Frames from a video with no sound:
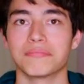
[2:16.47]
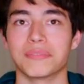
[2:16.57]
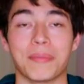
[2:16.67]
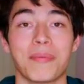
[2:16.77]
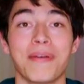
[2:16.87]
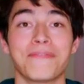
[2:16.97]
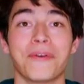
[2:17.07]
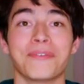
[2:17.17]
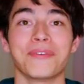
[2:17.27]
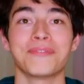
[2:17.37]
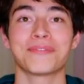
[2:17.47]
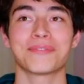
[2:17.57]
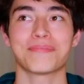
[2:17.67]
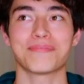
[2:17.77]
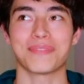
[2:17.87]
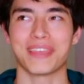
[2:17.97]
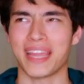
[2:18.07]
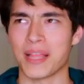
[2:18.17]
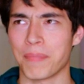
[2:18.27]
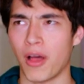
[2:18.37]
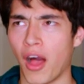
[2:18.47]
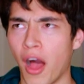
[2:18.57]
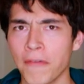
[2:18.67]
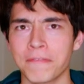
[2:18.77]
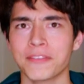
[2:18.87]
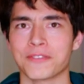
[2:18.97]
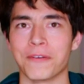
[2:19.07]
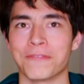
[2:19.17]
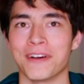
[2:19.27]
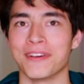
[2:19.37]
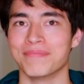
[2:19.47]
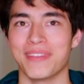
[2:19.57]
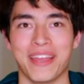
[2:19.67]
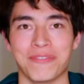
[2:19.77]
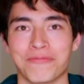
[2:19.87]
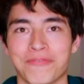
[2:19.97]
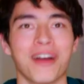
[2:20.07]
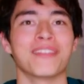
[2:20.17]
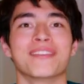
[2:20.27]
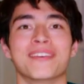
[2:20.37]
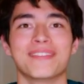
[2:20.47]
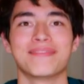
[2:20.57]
Limit my phone use, get up off the sofa, and run.